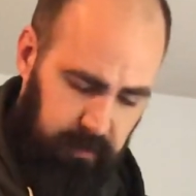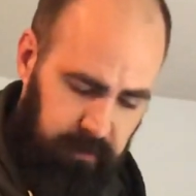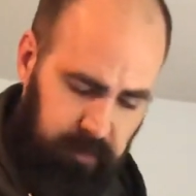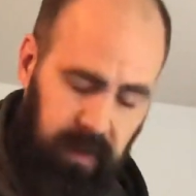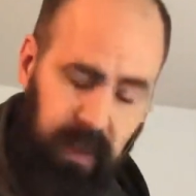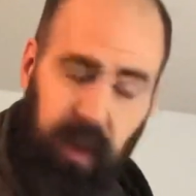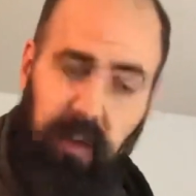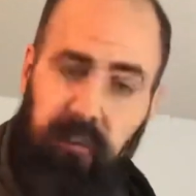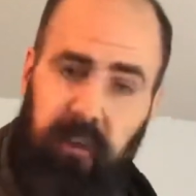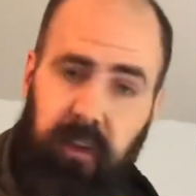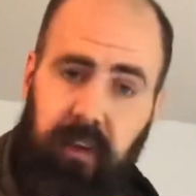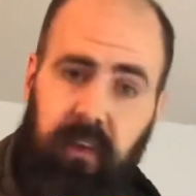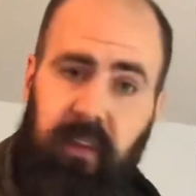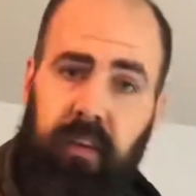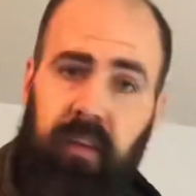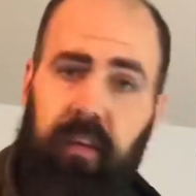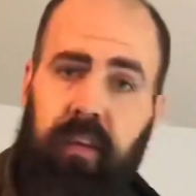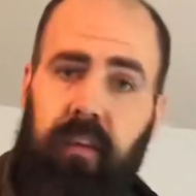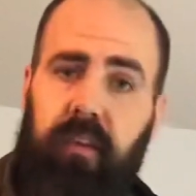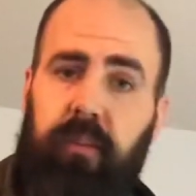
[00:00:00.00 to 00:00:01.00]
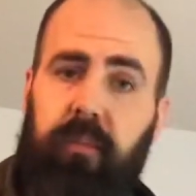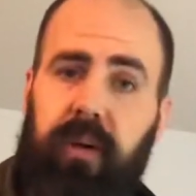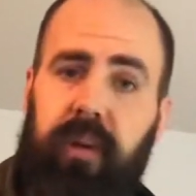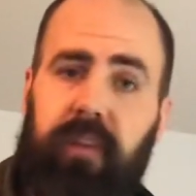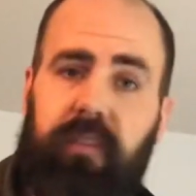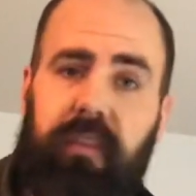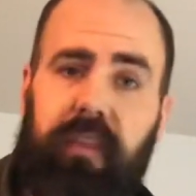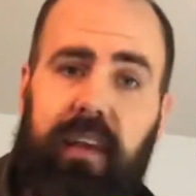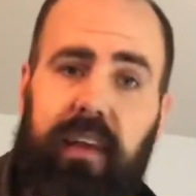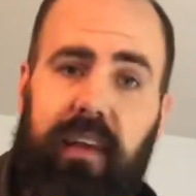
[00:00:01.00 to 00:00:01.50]
Kevin, you might
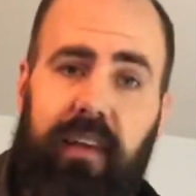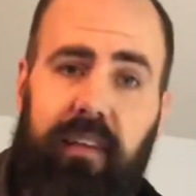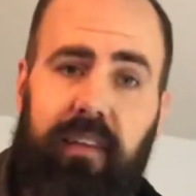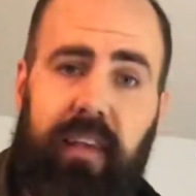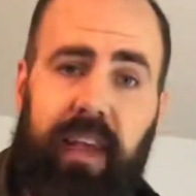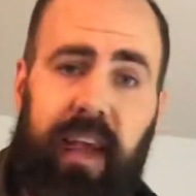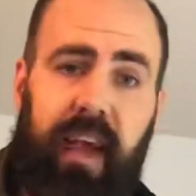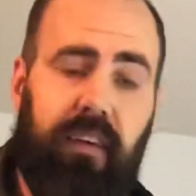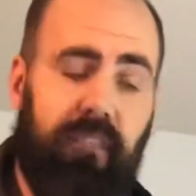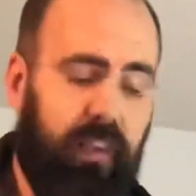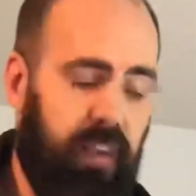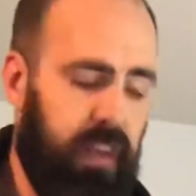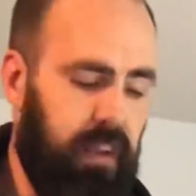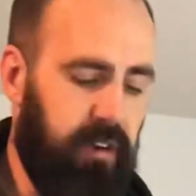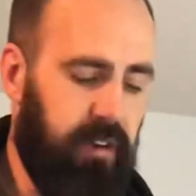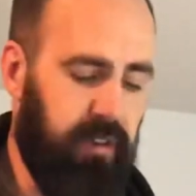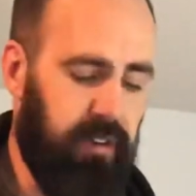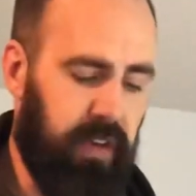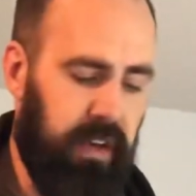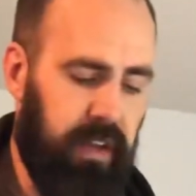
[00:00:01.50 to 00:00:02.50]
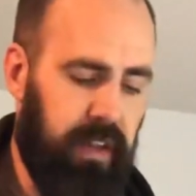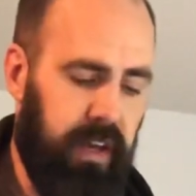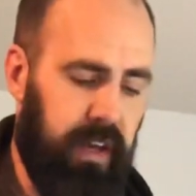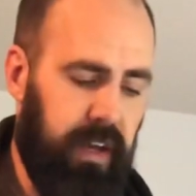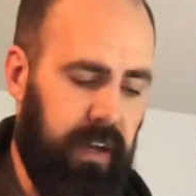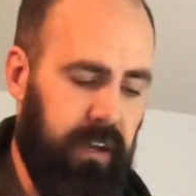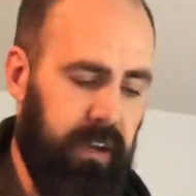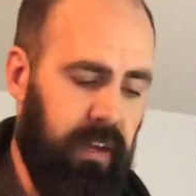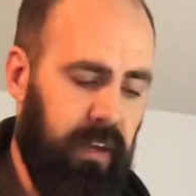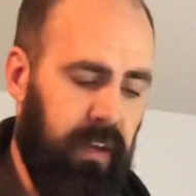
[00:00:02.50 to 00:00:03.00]
see his hat videos
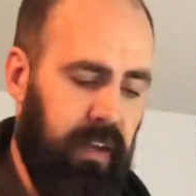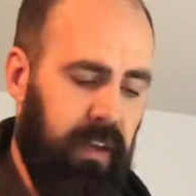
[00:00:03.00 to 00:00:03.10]
online.